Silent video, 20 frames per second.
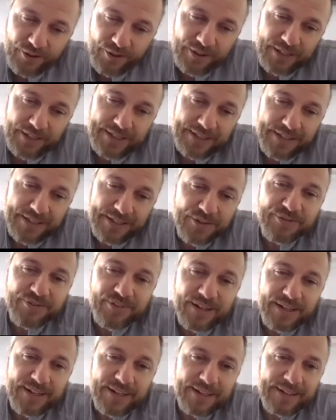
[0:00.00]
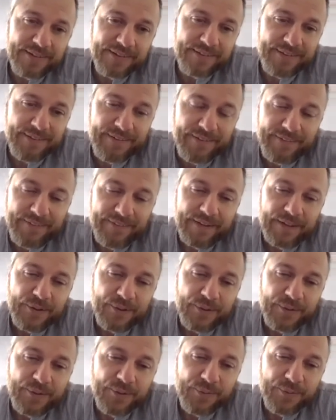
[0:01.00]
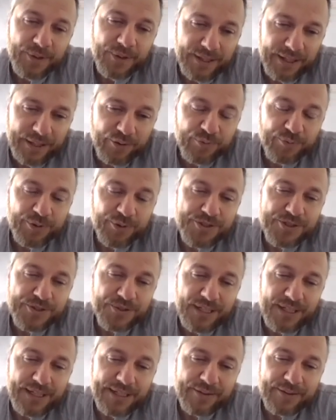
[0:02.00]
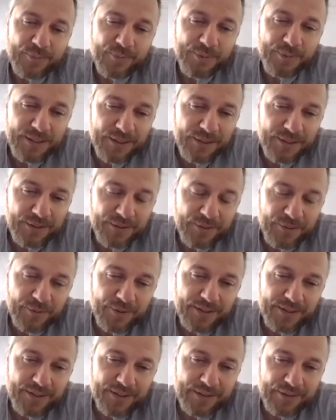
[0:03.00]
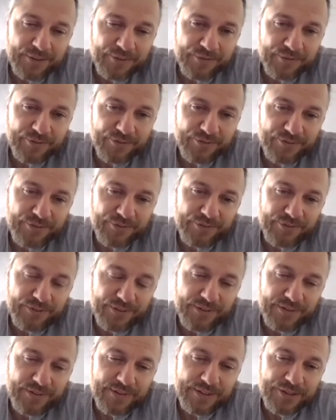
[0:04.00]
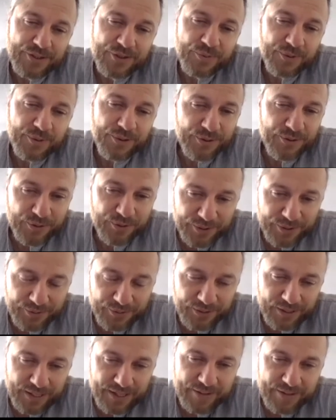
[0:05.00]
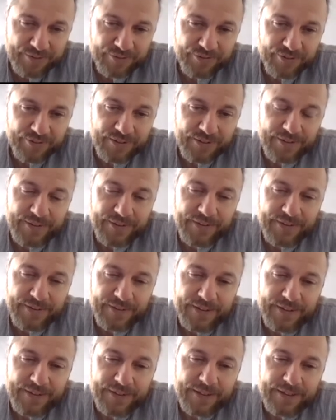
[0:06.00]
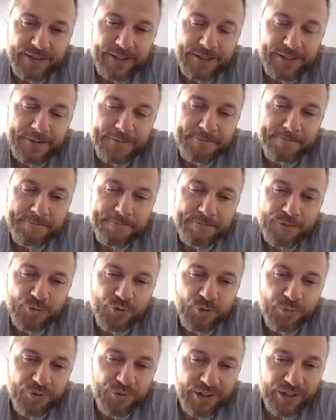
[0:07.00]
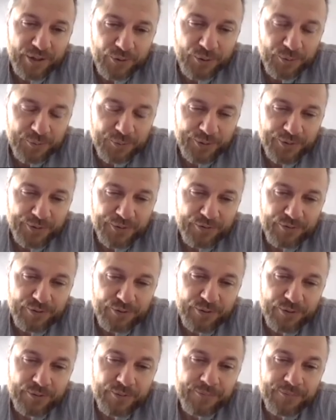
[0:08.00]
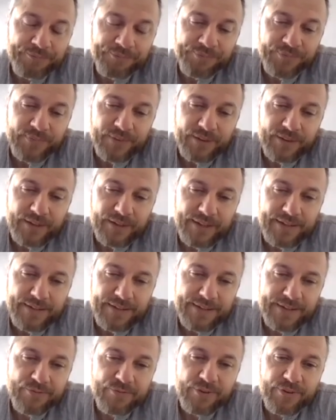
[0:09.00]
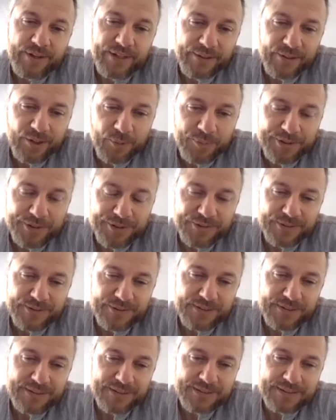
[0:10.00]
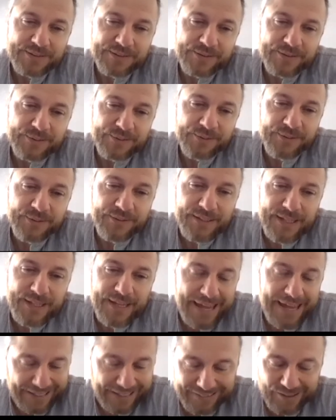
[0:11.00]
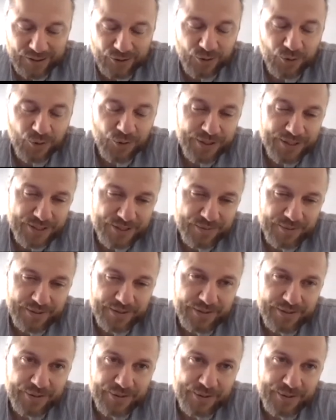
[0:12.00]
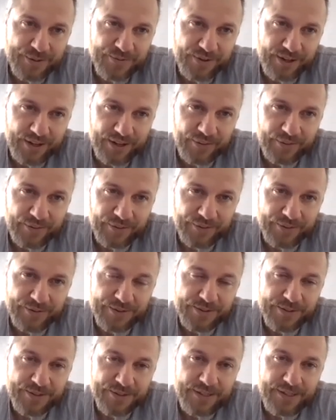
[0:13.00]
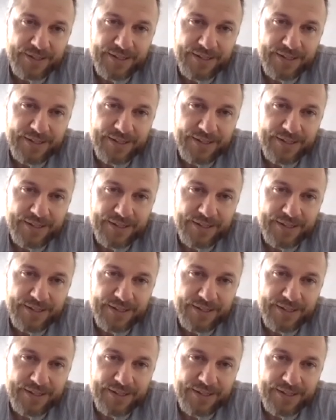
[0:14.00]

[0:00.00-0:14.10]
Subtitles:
on identifying what kind of person you'd like to be, what kind of things you want to do in your life, from a value point of view, and then finding opportunities to act in accordance with those values.